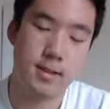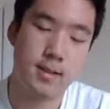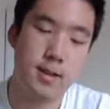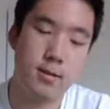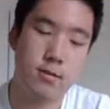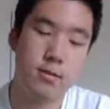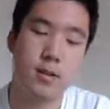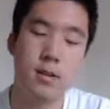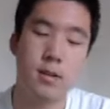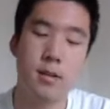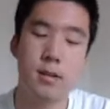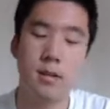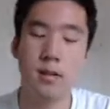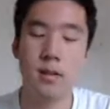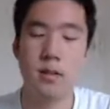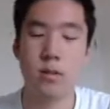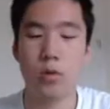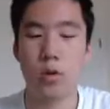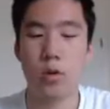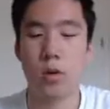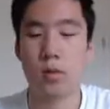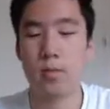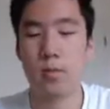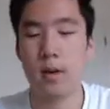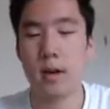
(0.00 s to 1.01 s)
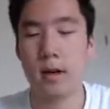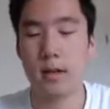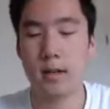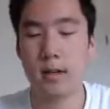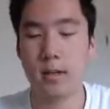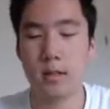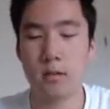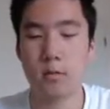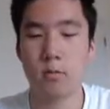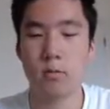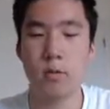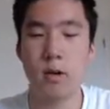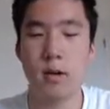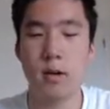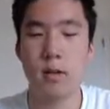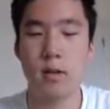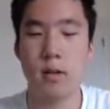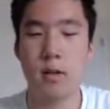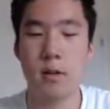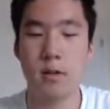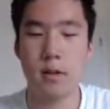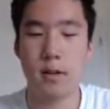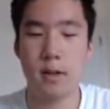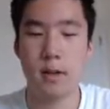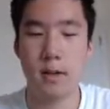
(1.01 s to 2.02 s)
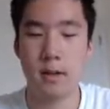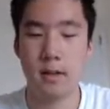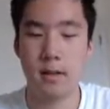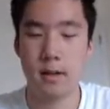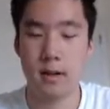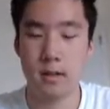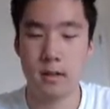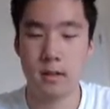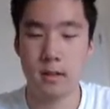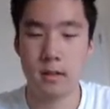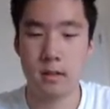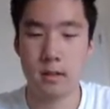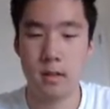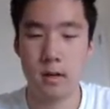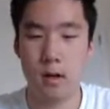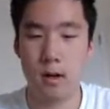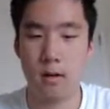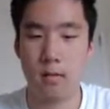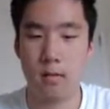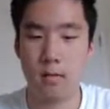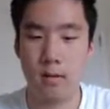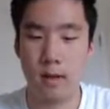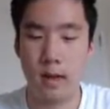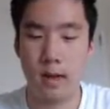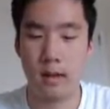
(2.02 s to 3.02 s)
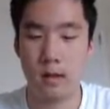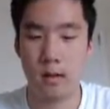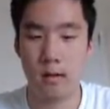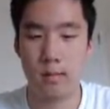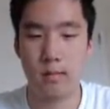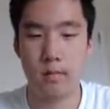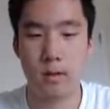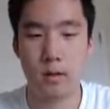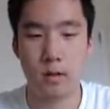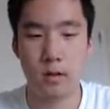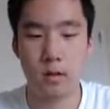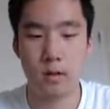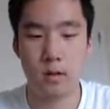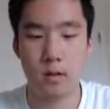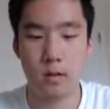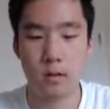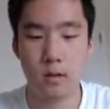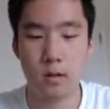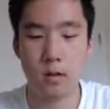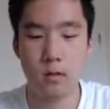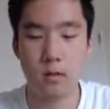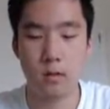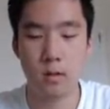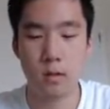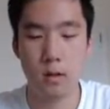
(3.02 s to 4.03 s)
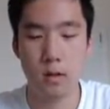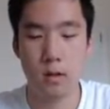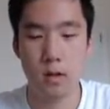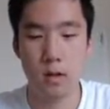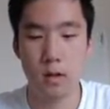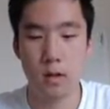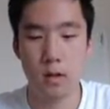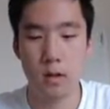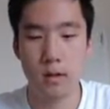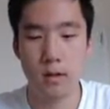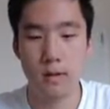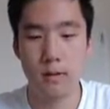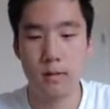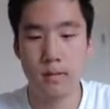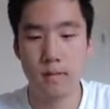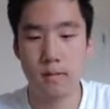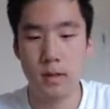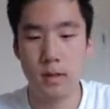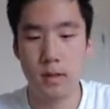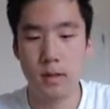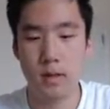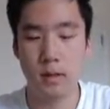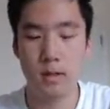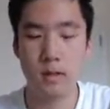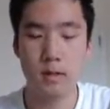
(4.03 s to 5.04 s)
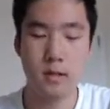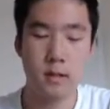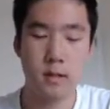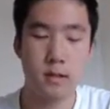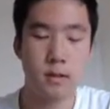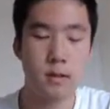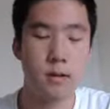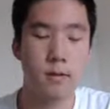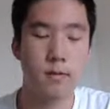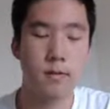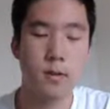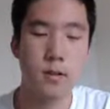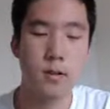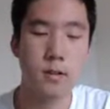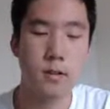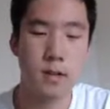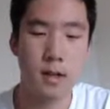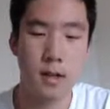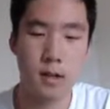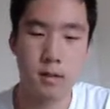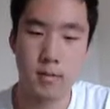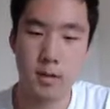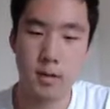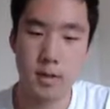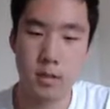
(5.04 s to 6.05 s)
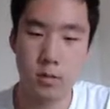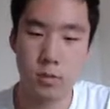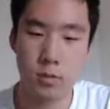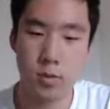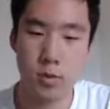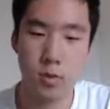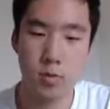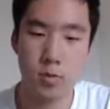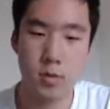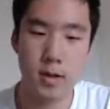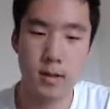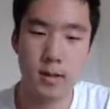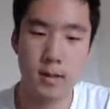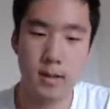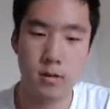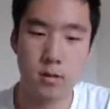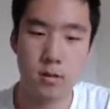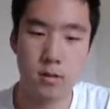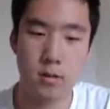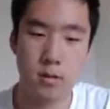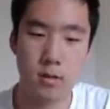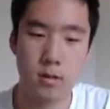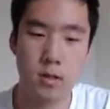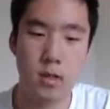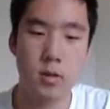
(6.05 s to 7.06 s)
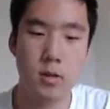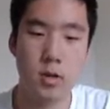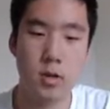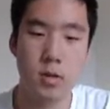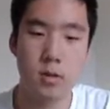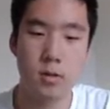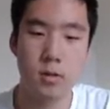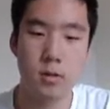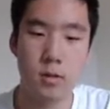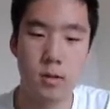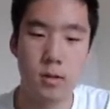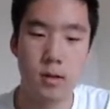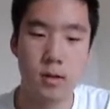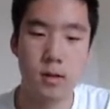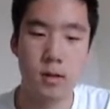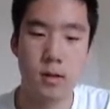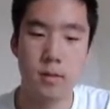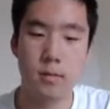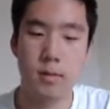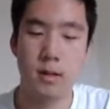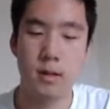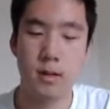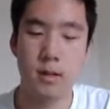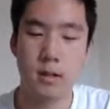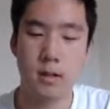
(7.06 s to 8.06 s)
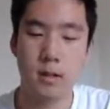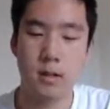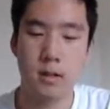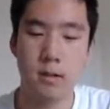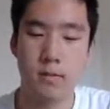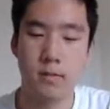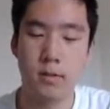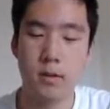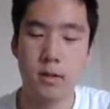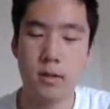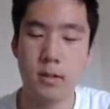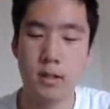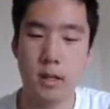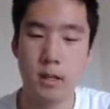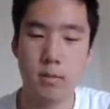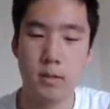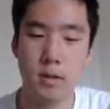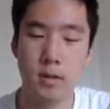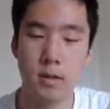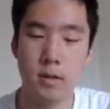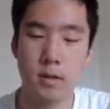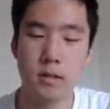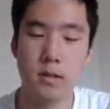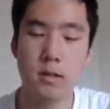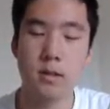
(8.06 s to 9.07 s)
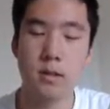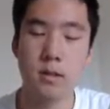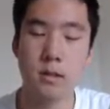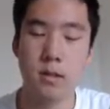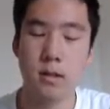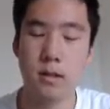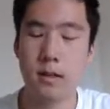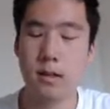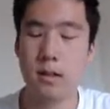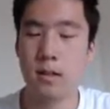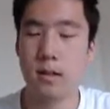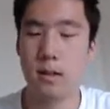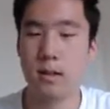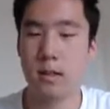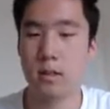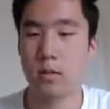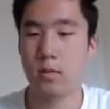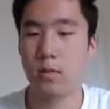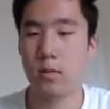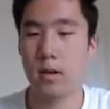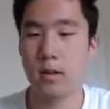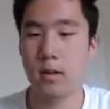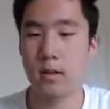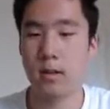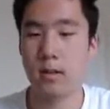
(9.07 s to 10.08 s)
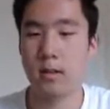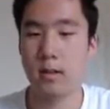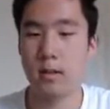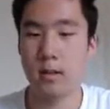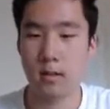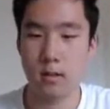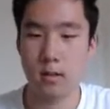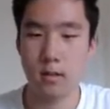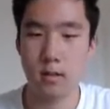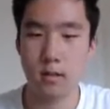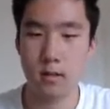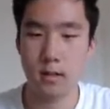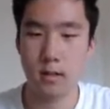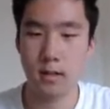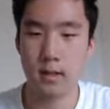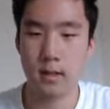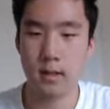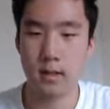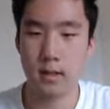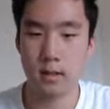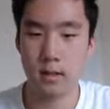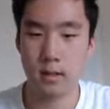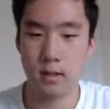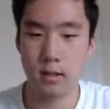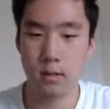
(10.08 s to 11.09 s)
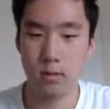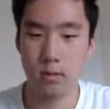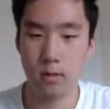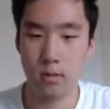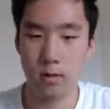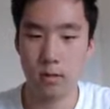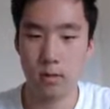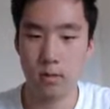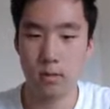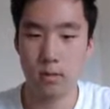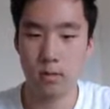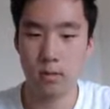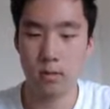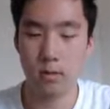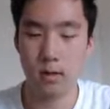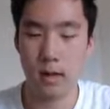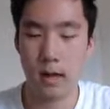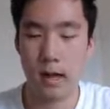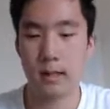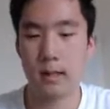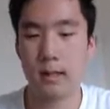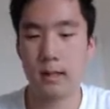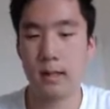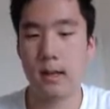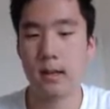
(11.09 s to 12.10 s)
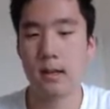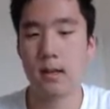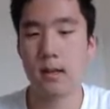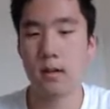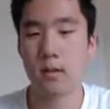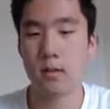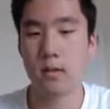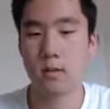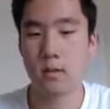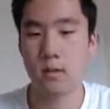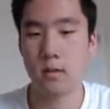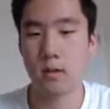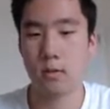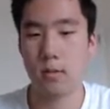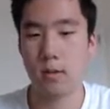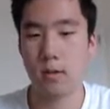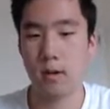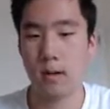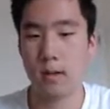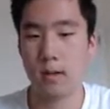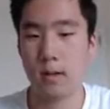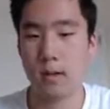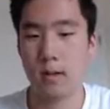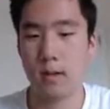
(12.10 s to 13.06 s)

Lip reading: and within these square brackets, write down the index of that number. So because it's the first element, we will write down 0, because the first element doesn't start at index 1. It starts at index 0, and then it goes to 1.